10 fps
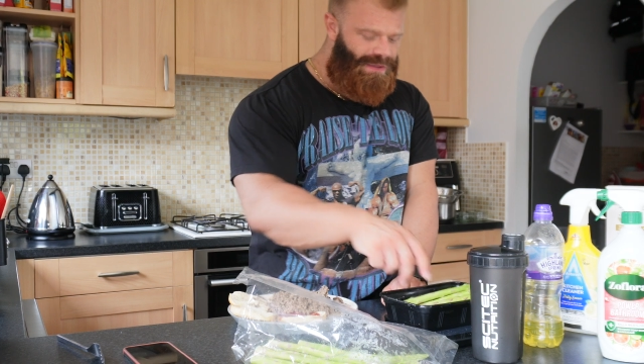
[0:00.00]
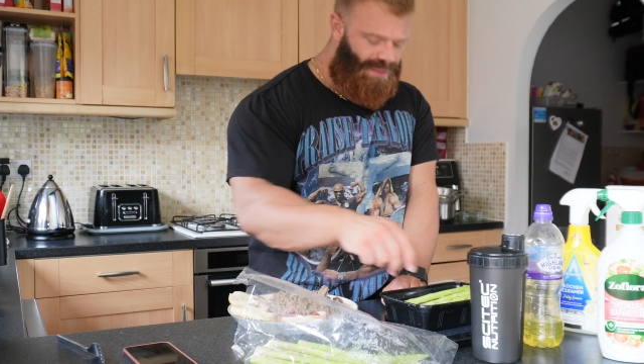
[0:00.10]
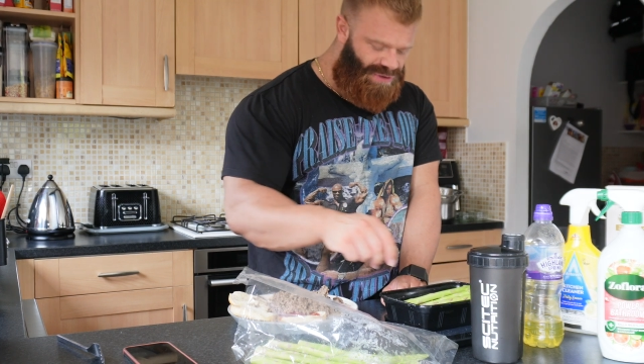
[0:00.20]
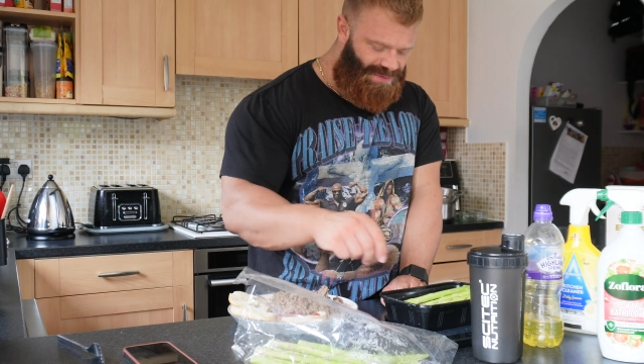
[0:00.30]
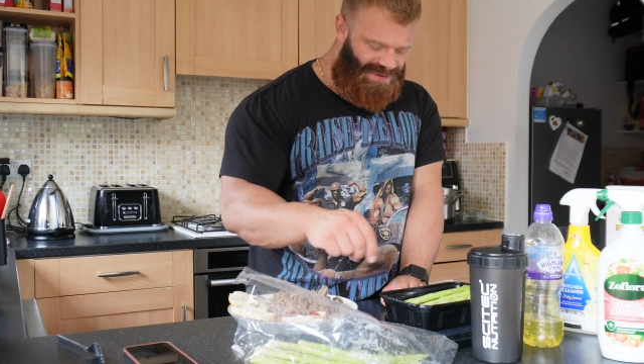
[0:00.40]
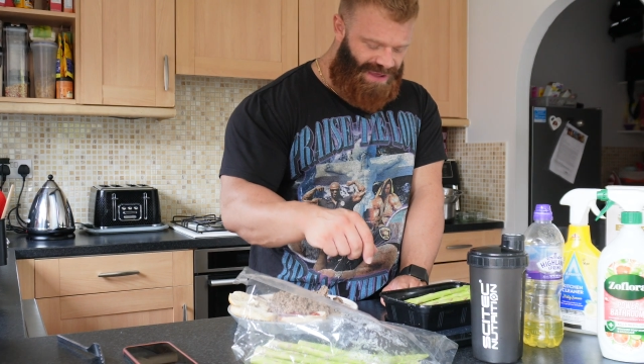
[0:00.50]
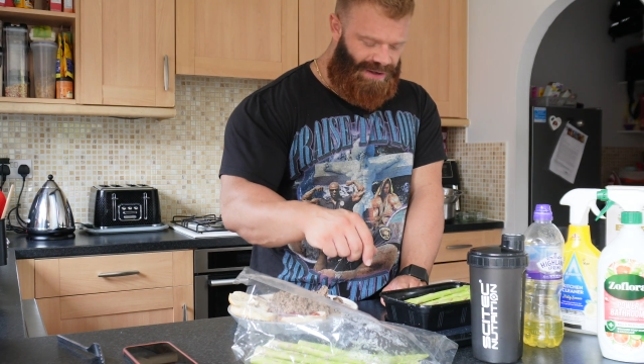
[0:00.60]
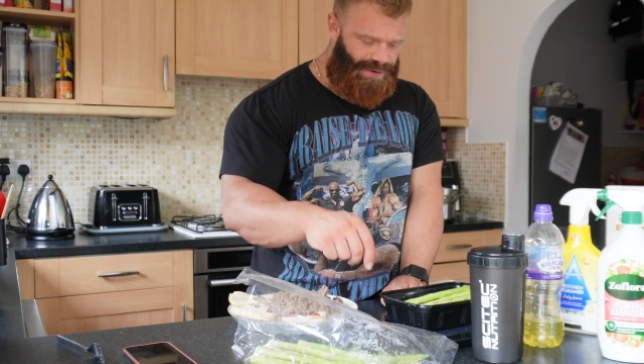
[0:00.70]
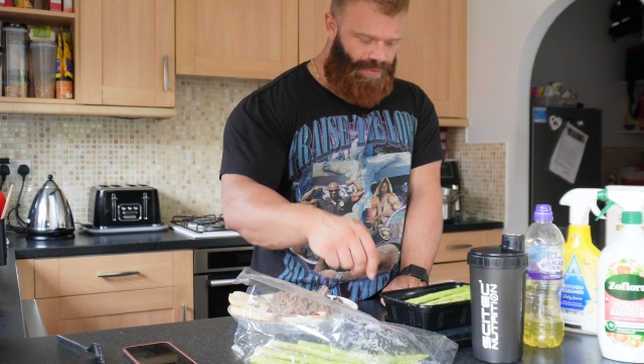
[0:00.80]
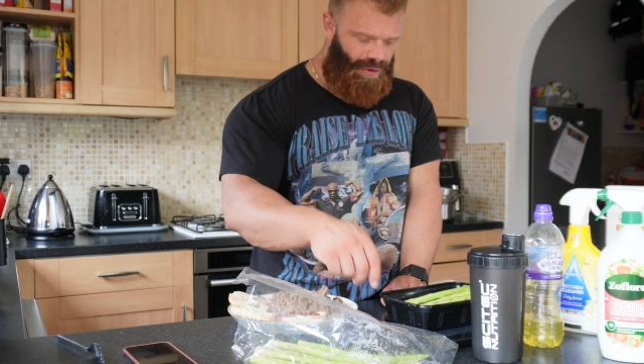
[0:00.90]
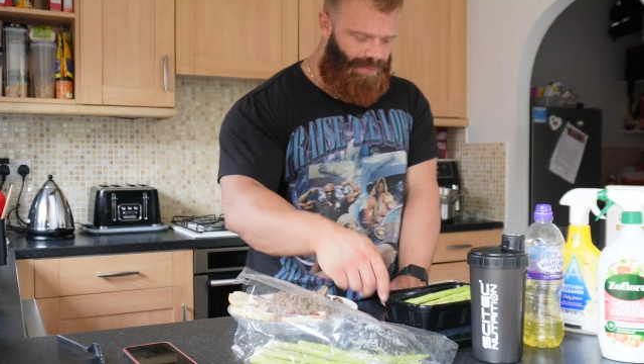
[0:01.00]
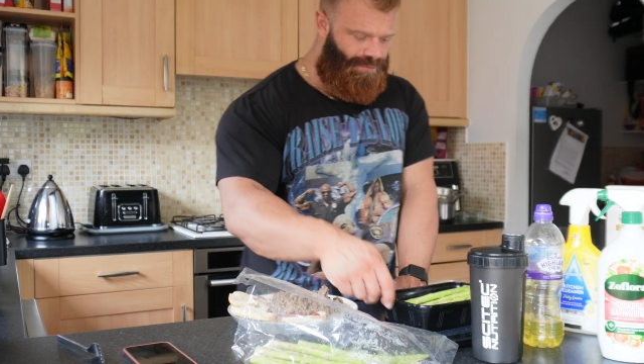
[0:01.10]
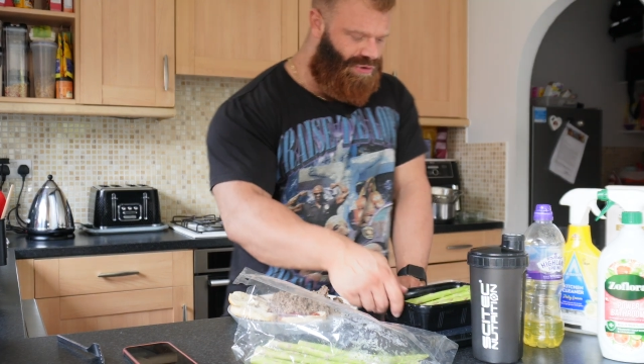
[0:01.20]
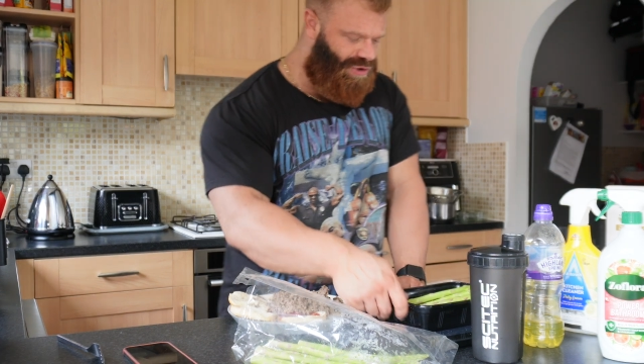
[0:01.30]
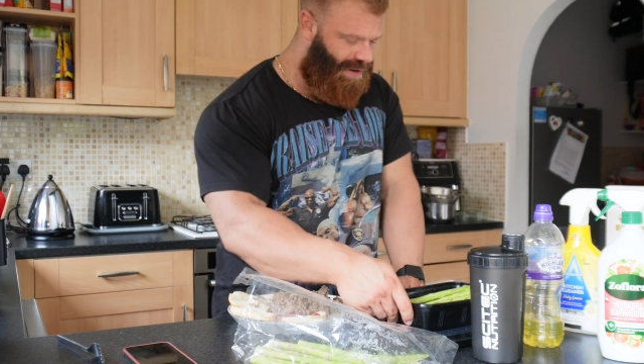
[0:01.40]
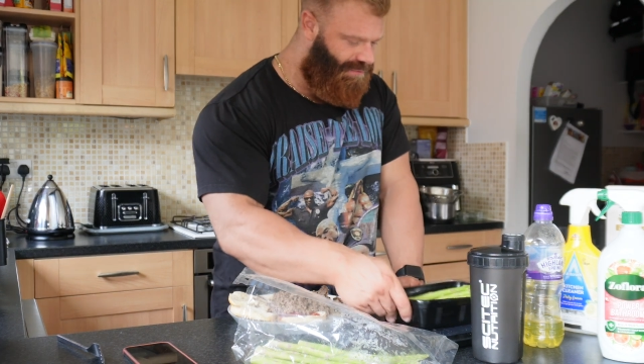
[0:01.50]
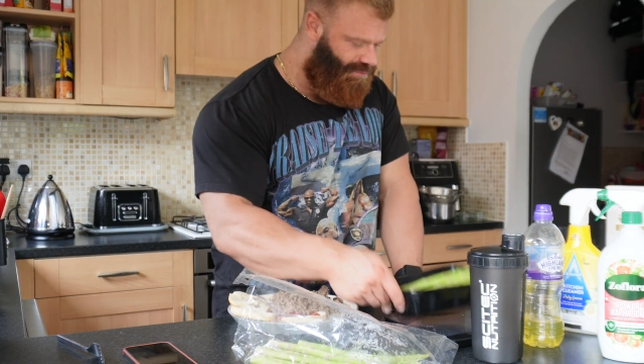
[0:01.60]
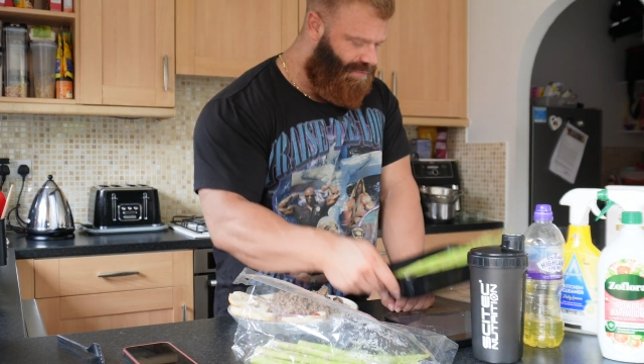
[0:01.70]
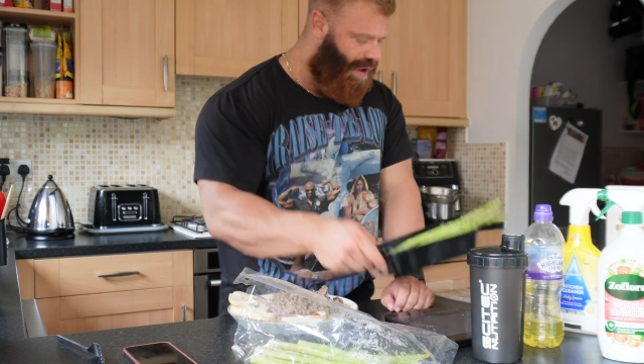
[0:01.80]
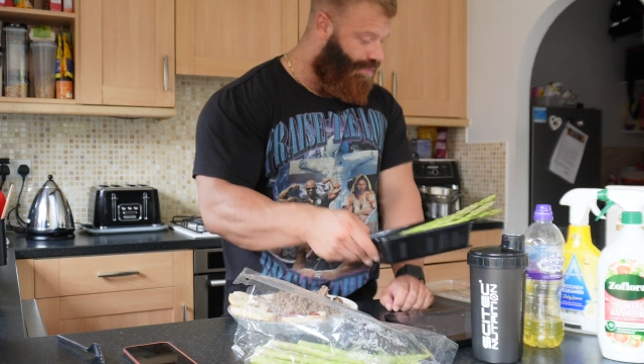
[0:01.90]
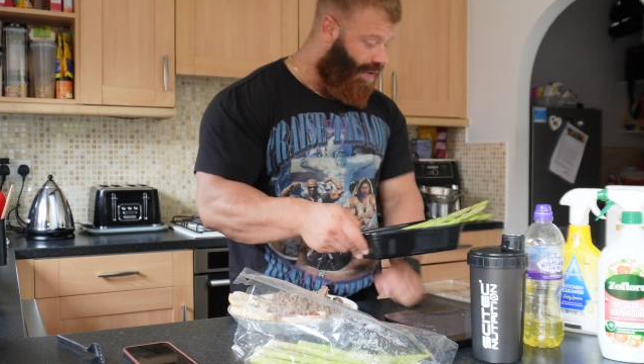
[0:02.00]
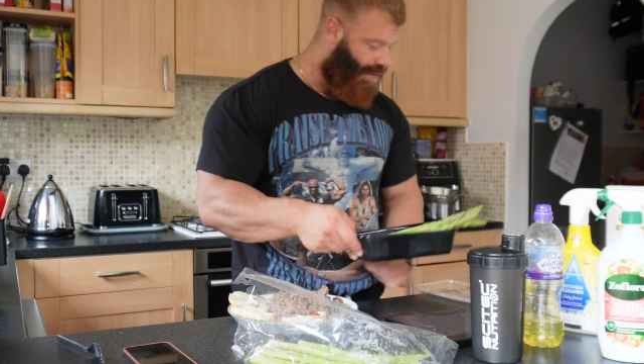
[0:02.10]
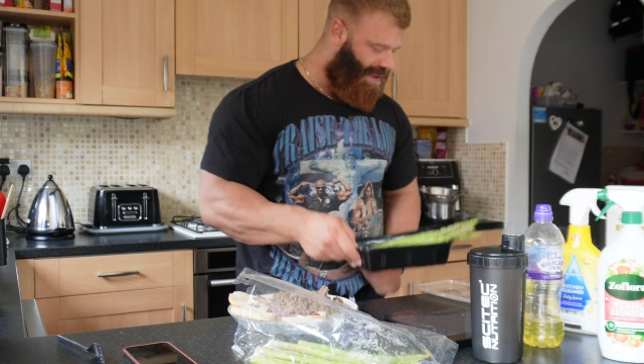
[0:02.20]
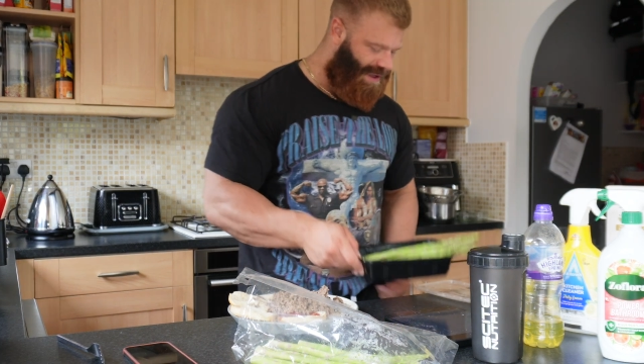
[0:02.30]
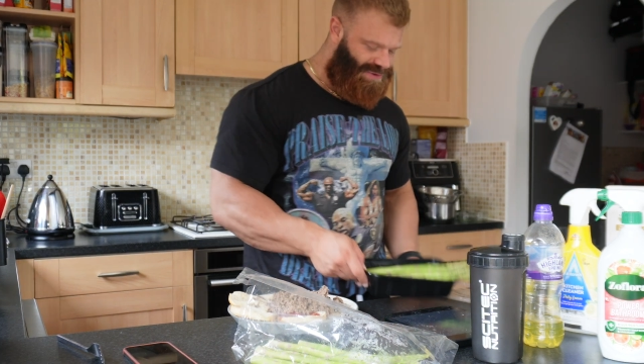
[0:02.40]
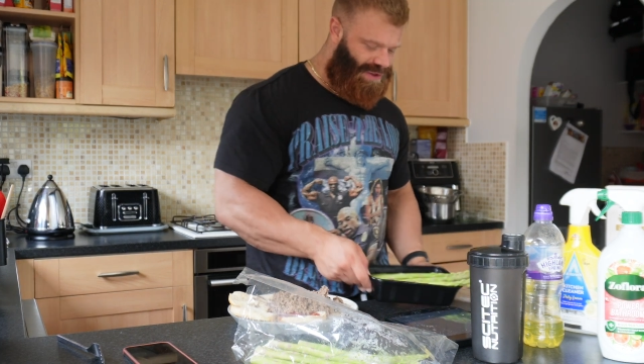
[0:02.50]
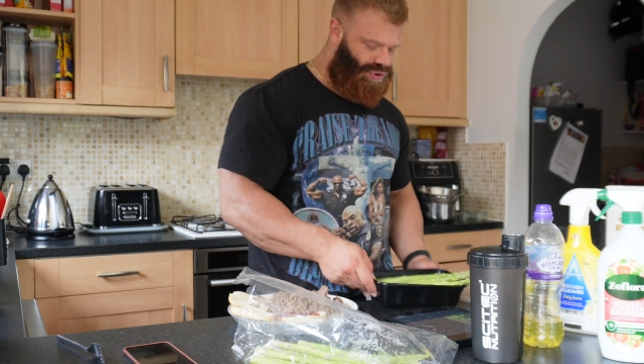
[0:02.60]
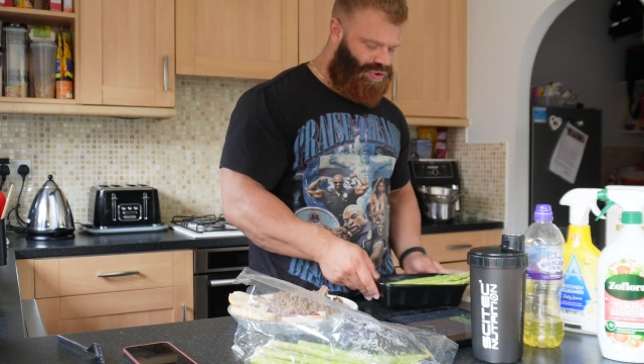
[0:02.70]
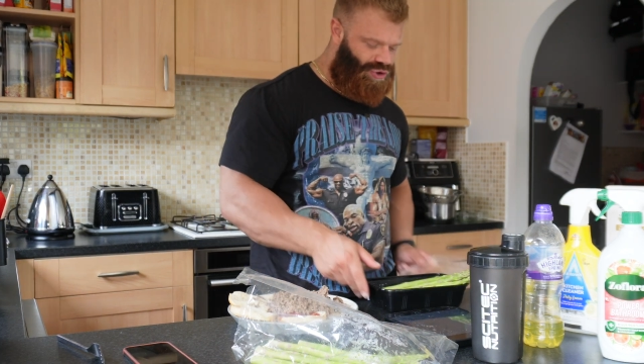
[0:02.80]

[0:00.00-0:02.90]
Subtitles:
The Gym is getting a Prime machine, Prime leg extension,